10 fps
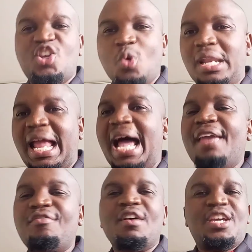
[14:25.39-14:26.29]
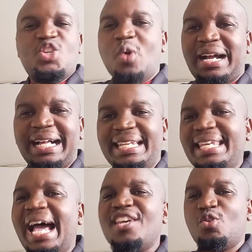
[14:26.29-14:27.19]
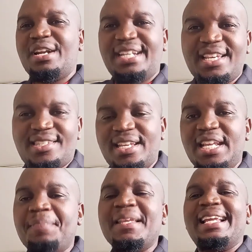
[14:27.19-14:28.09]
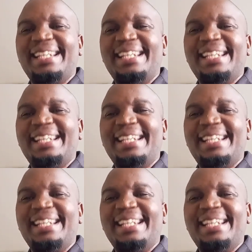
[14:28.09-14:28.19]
your life, your career, your destiny,